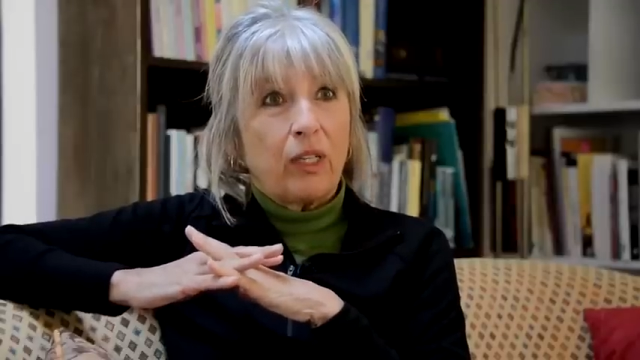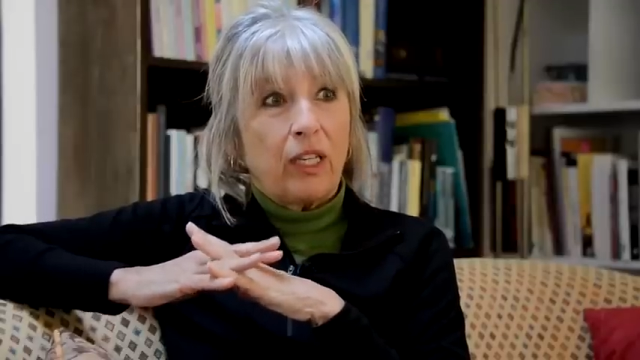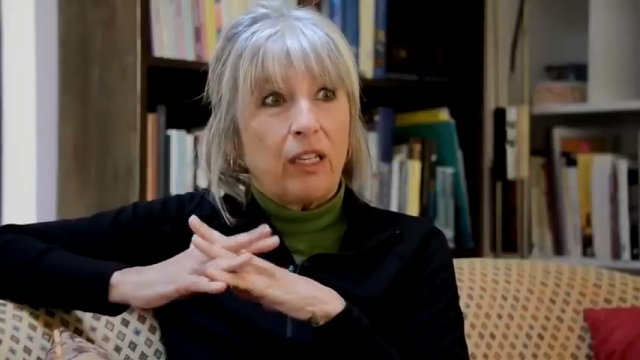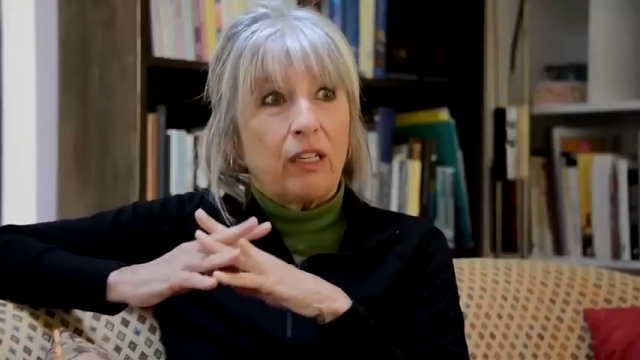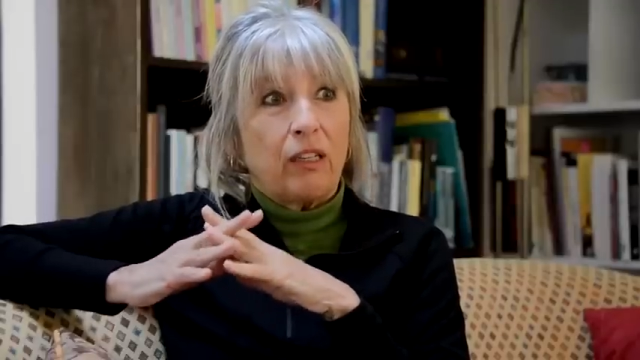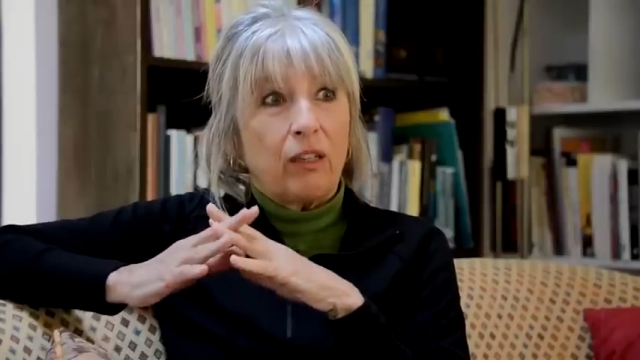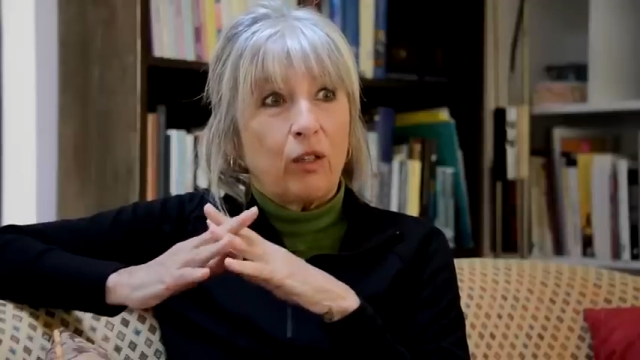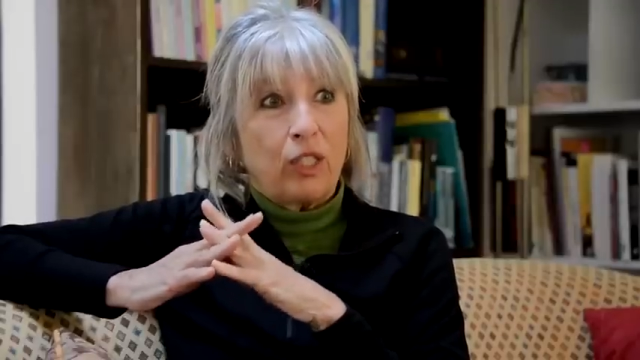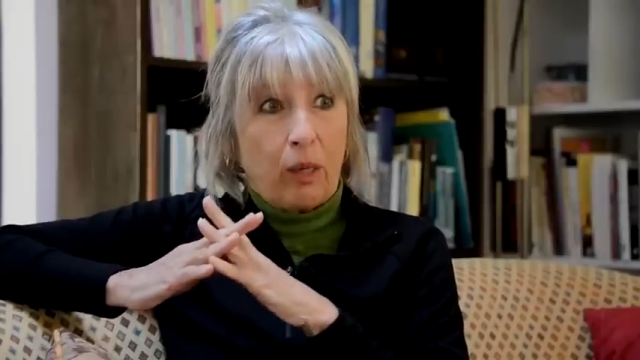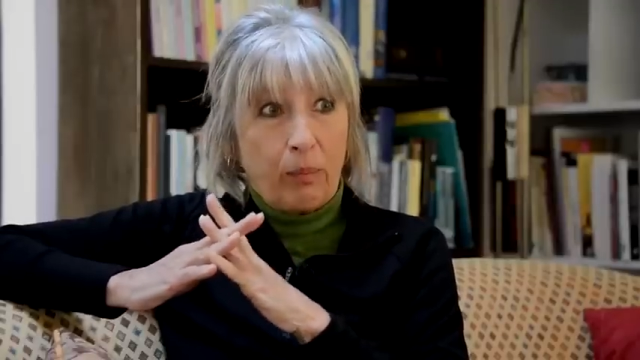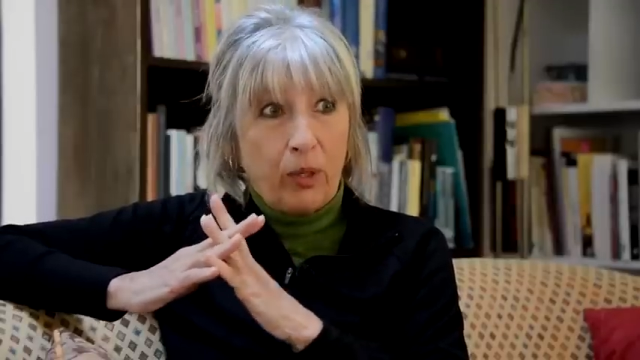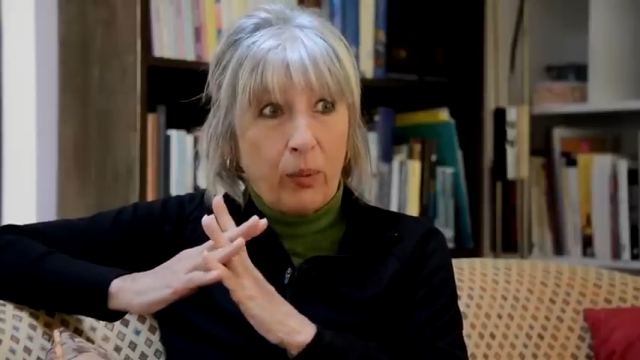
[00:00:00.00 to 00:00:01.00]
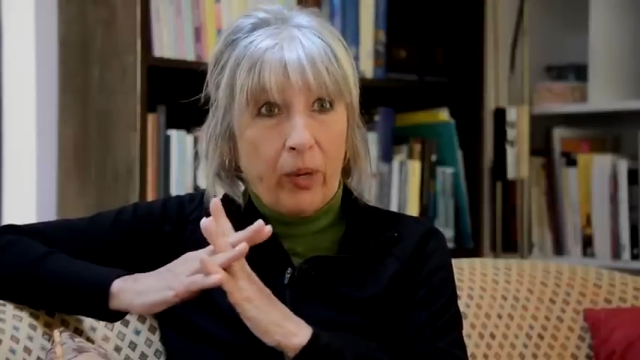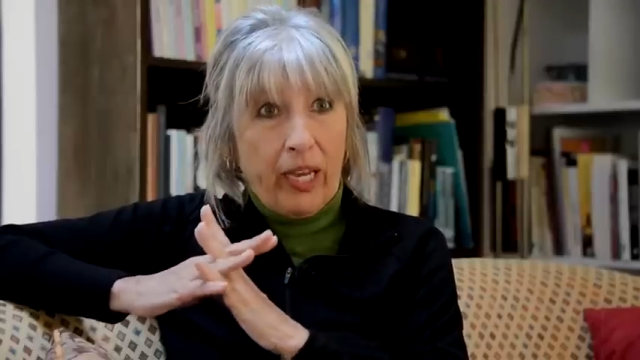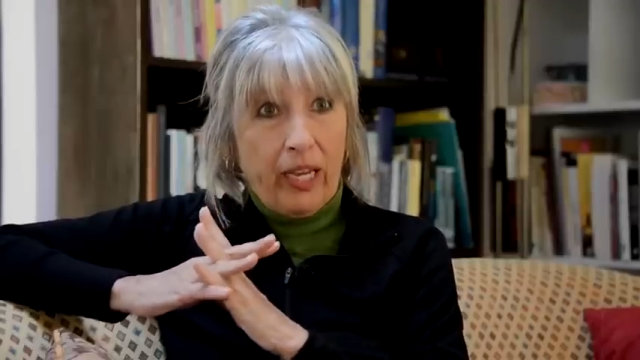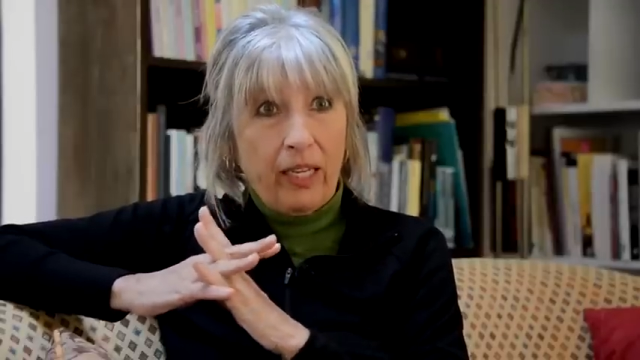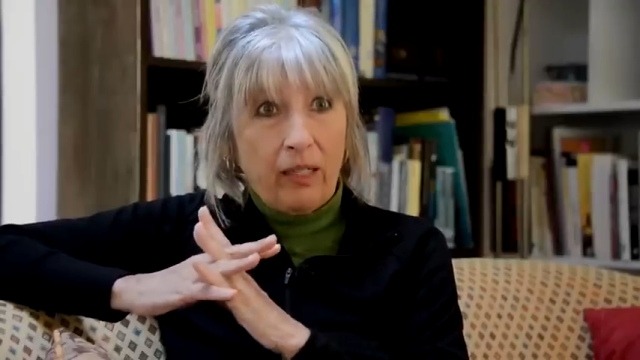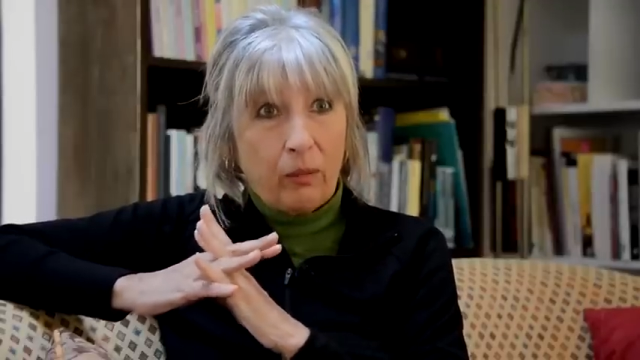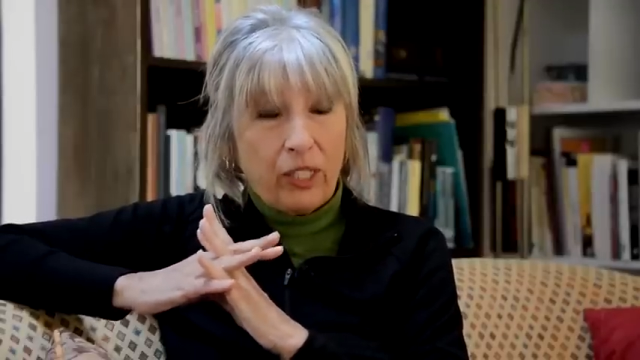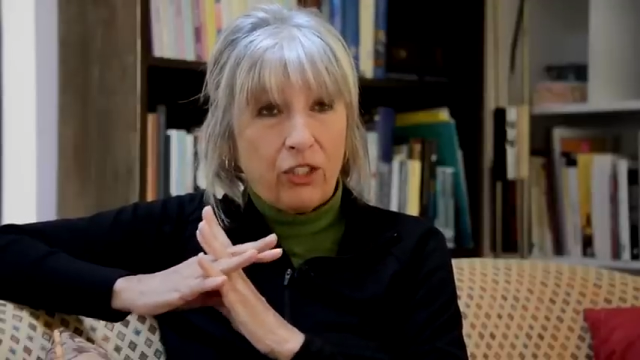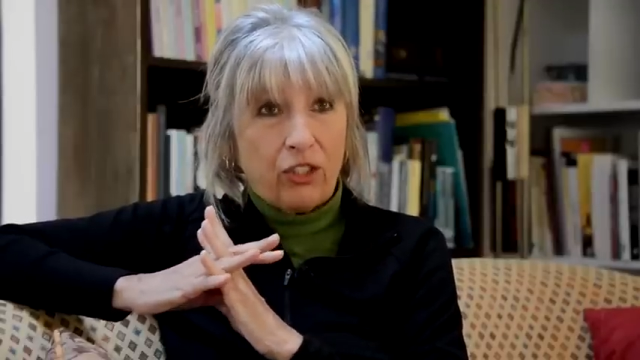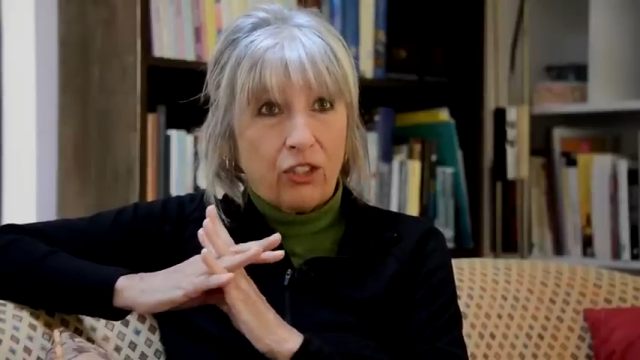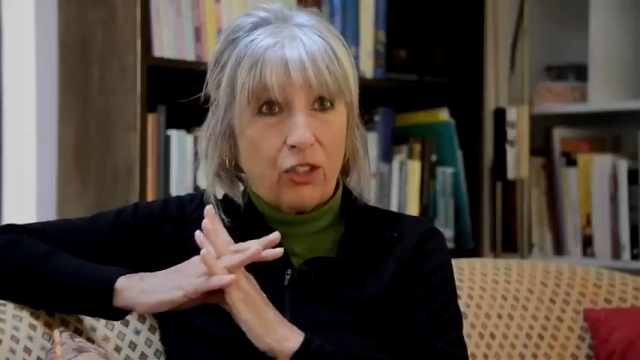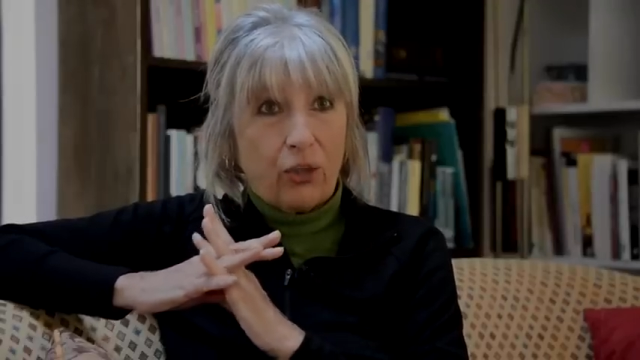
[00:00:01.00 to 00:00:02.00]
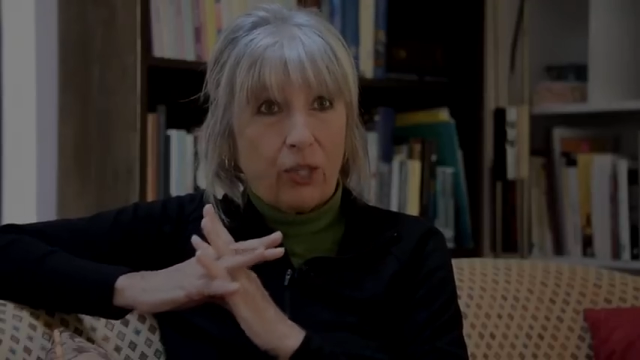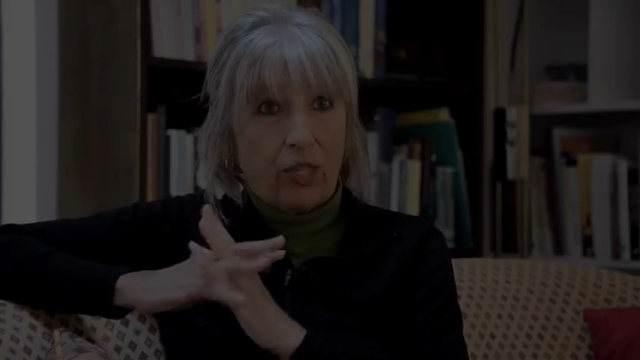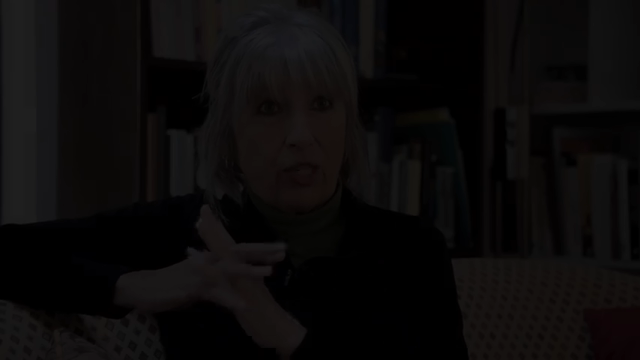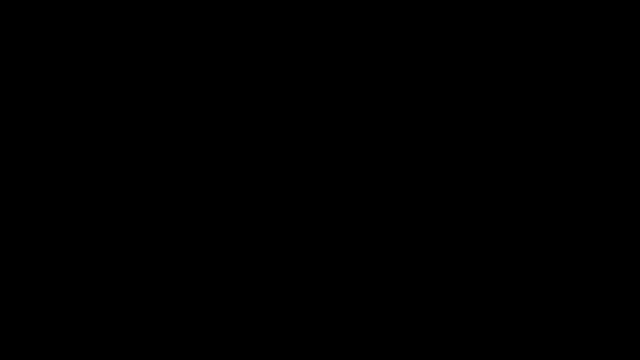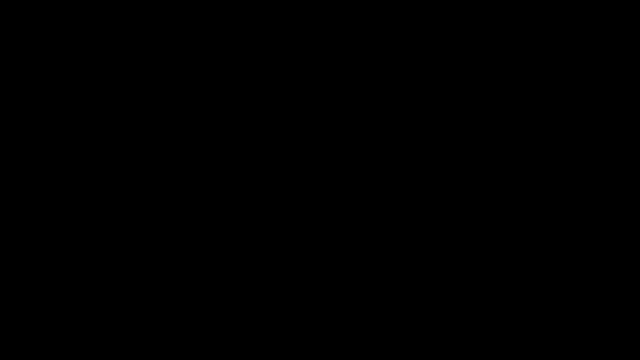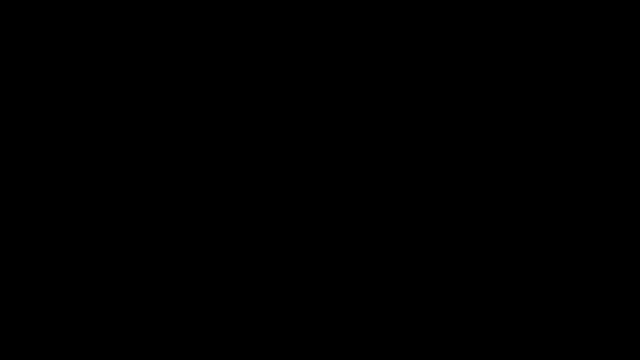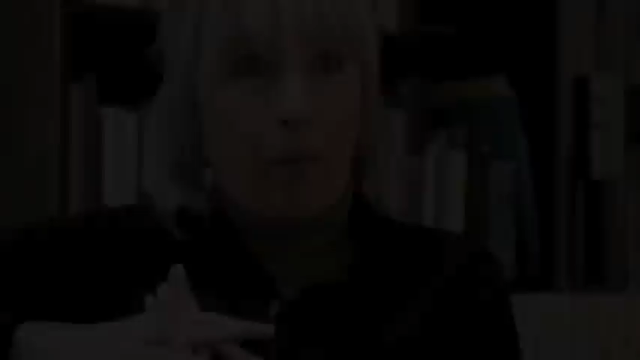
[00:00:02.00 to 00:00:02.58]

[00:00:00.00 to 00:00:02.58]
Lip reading: in WA, in Western Australia,